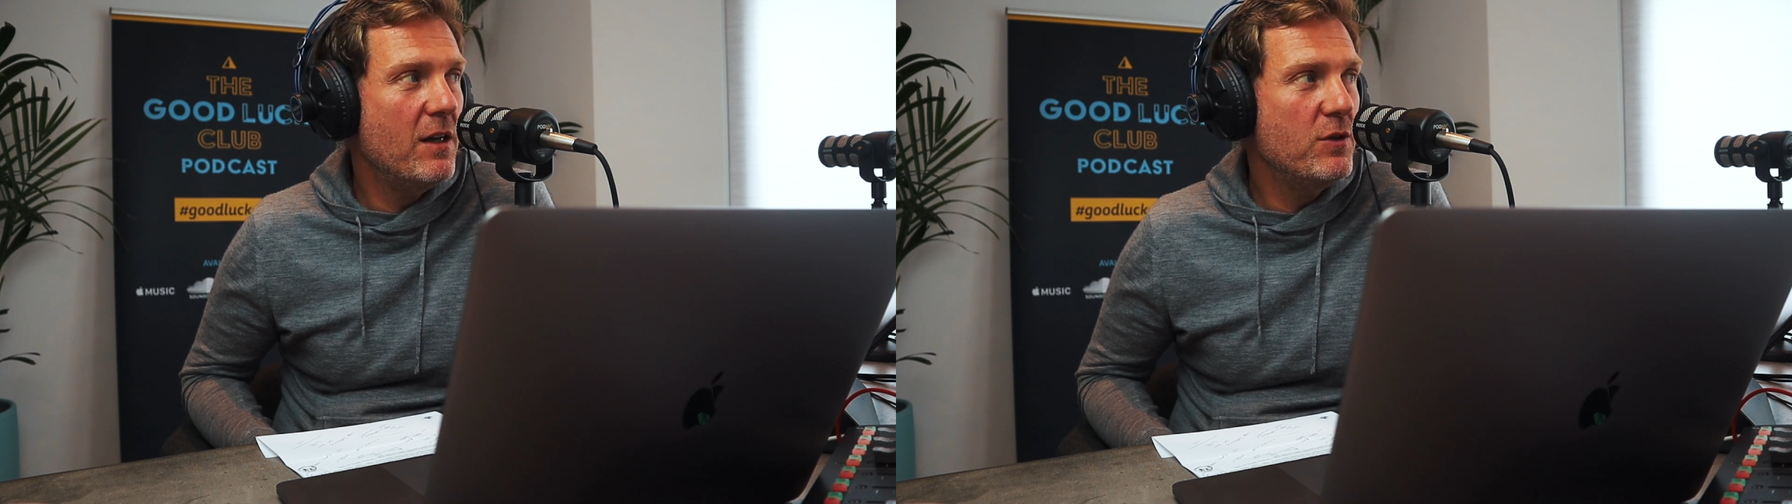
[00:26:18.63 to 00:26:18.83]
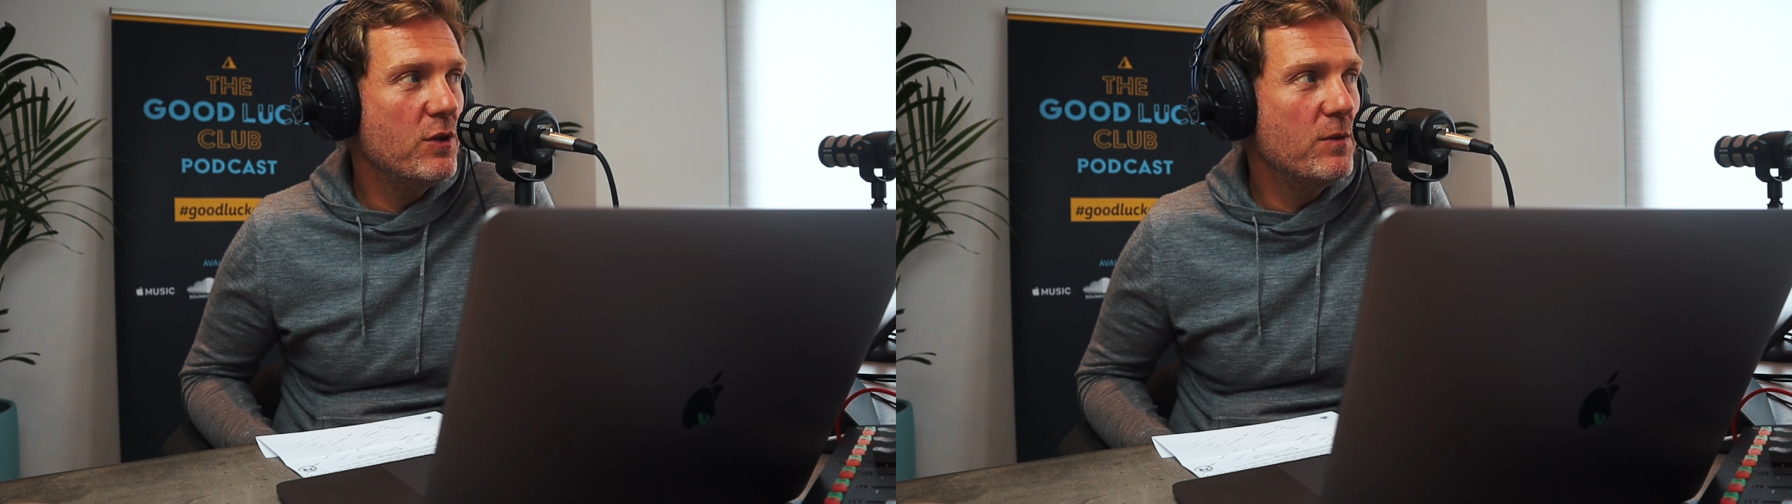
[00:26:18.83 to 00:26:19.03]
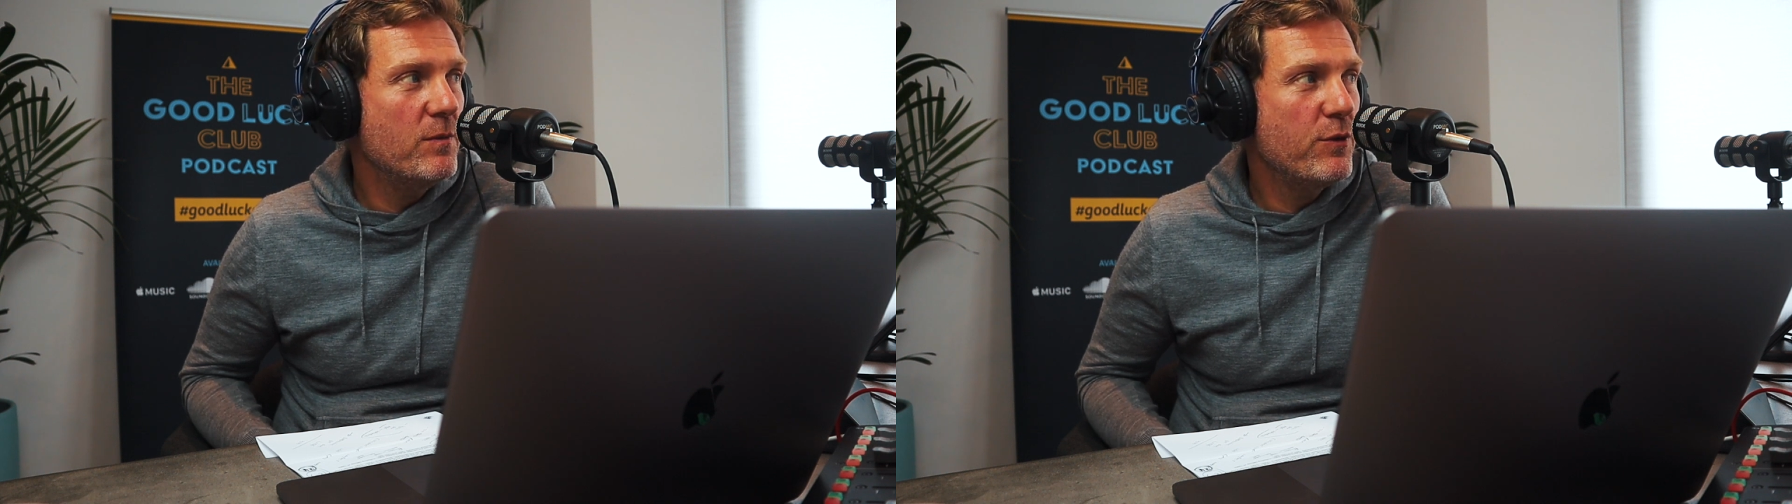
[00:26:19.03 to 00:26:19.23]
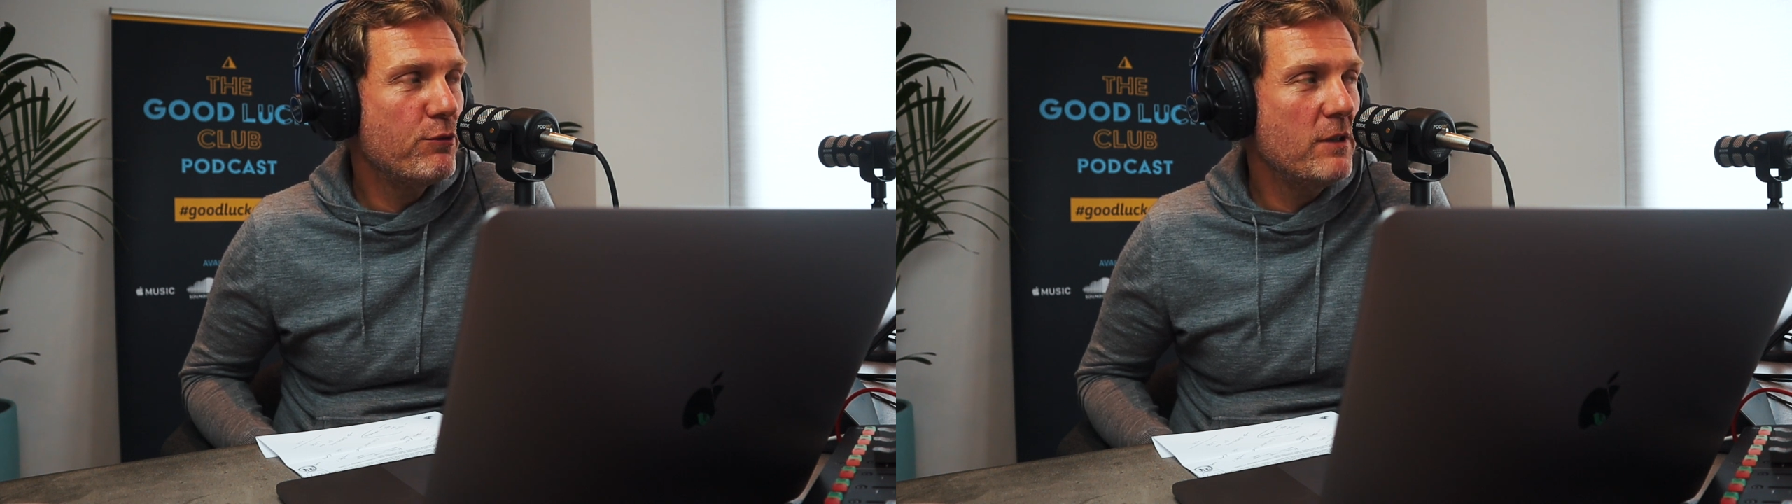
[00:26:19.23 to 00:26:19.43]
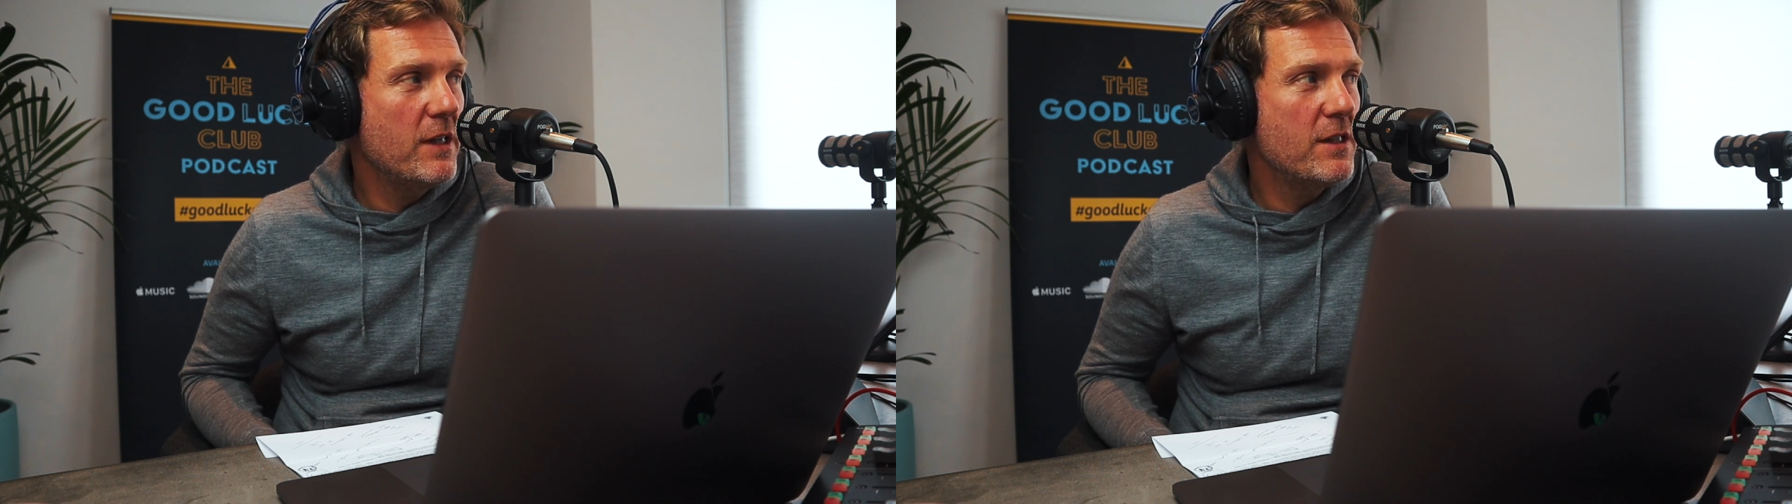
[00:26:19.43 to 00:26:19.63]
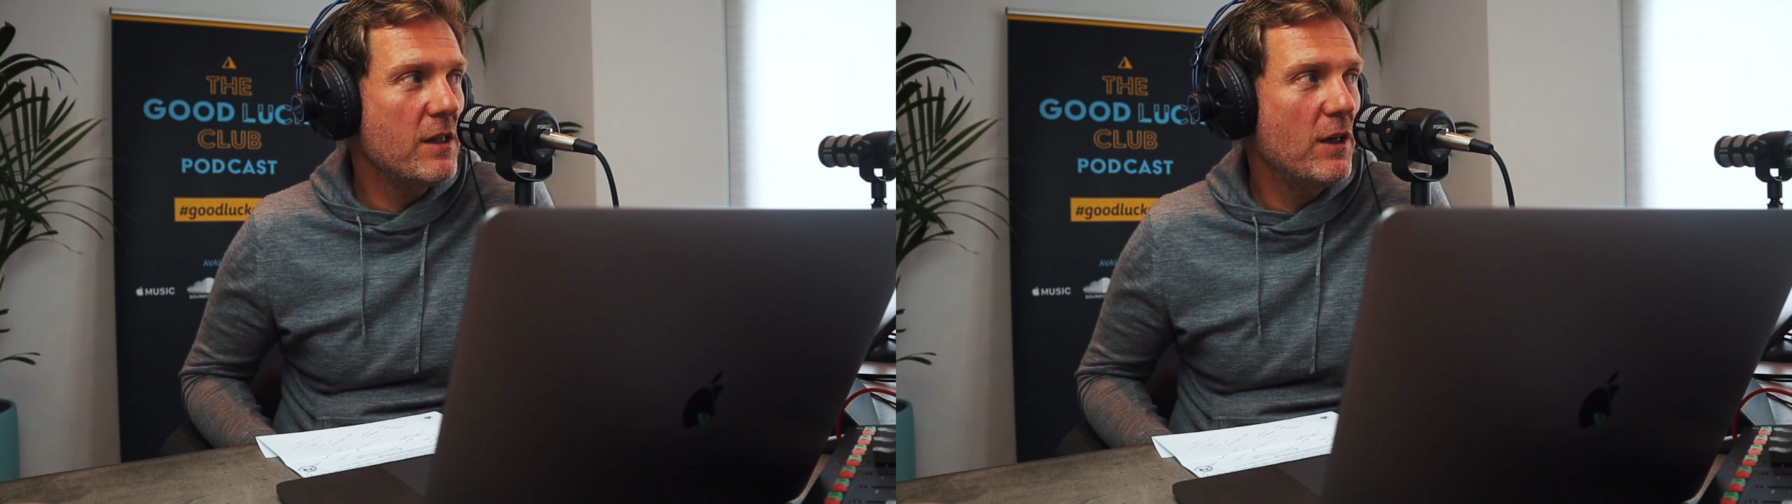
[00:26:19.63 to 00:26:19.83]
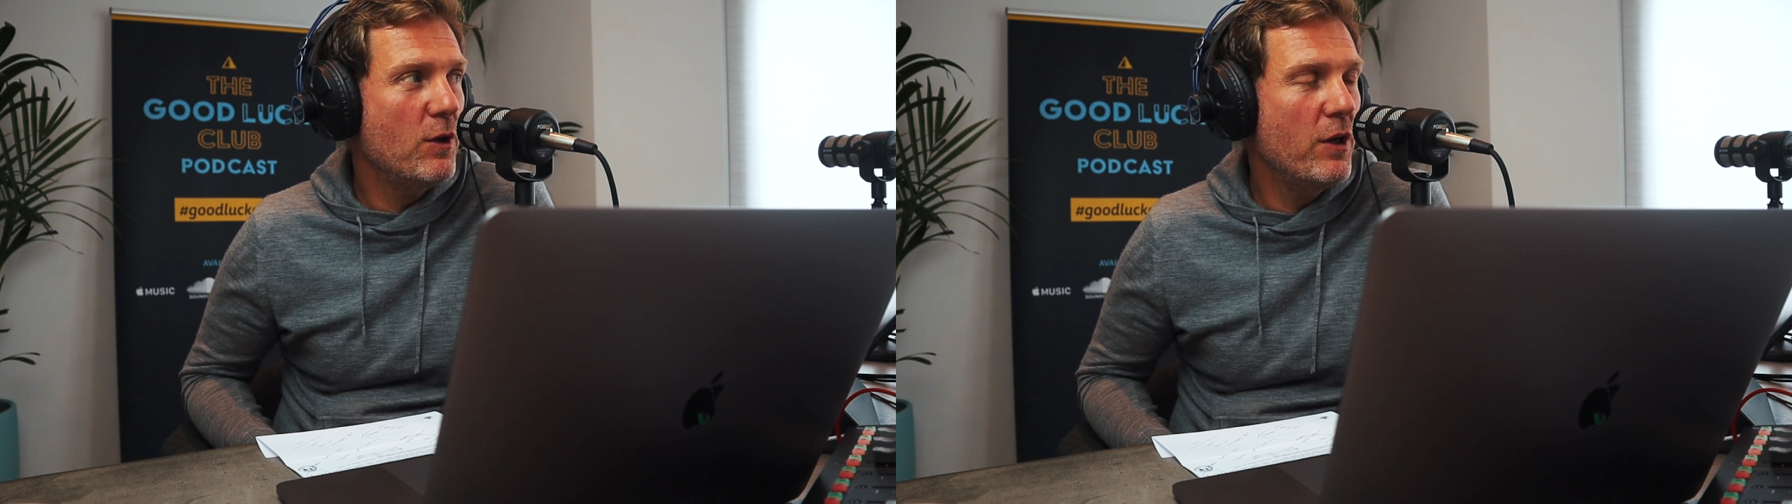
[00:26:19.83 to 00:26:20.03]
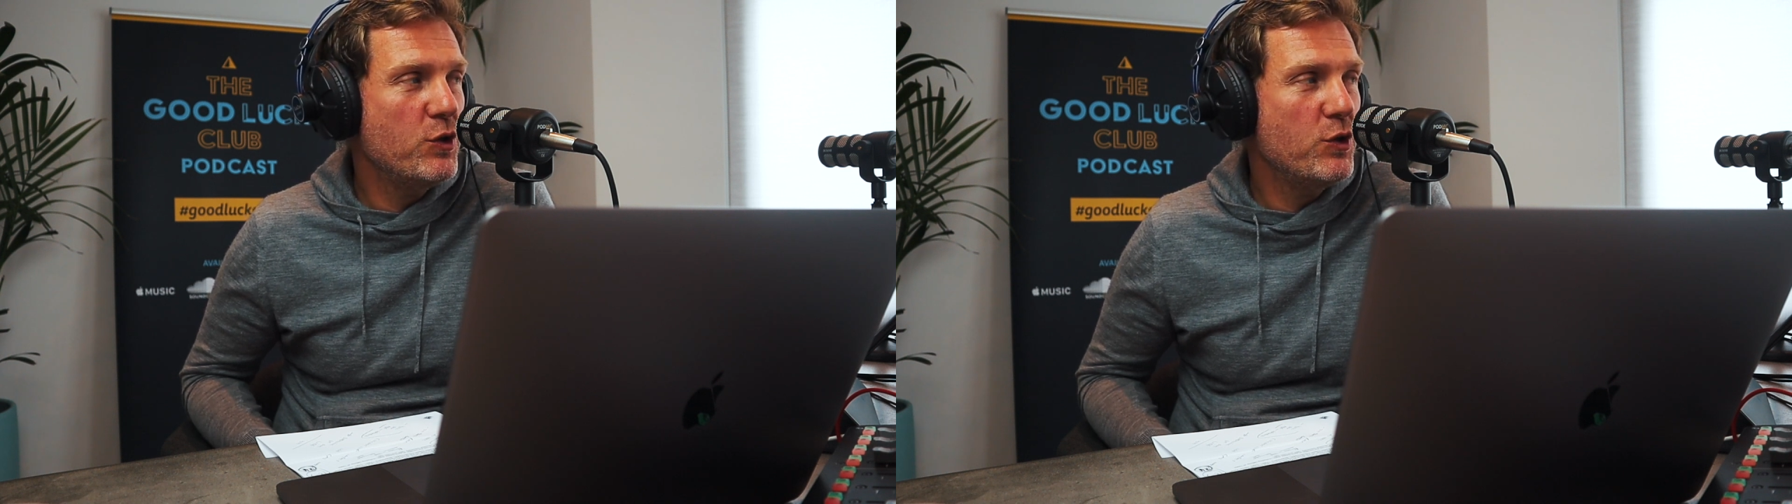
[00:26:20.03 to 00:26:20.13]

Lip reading: London 3 years ago,